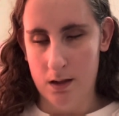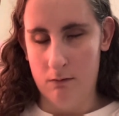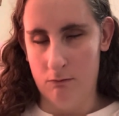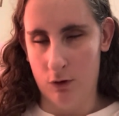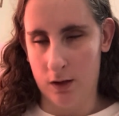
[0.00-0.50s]

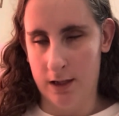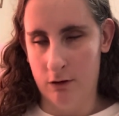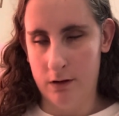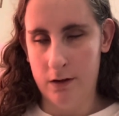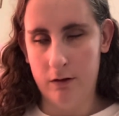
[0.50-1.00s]
We'll go
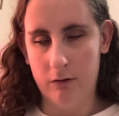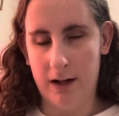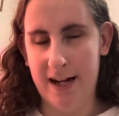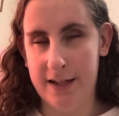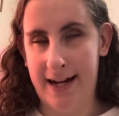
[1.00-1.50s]
to, I
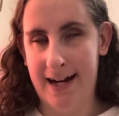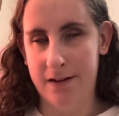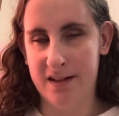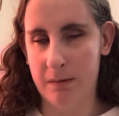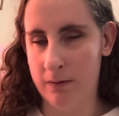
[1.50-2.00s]
had to
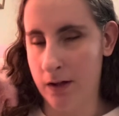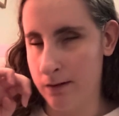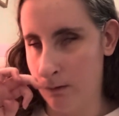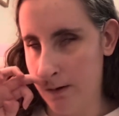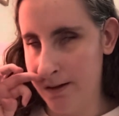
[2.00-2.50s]
add some of these
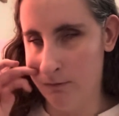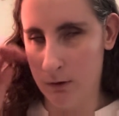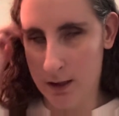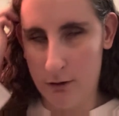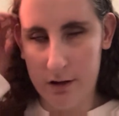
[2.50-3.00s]
words, so we'll